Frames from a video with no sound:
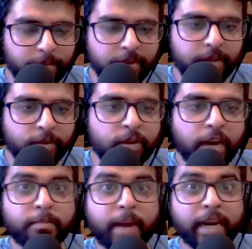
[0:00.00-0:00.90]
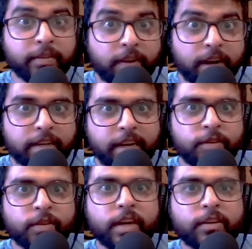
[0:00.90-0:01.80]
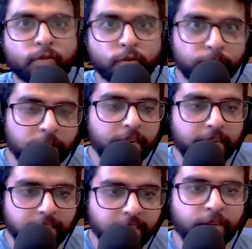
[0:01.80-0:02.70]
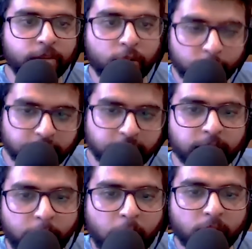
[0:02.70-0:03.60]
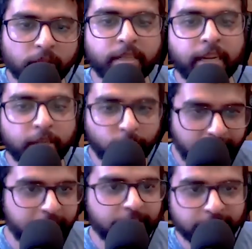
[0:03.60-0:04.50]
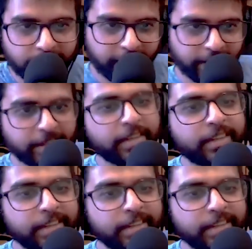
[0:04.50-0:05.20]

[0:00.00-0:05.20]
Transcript: Correct. You get Correct. mind fucked and you get super crazy and you get obsessive about the thing and you hate the thing.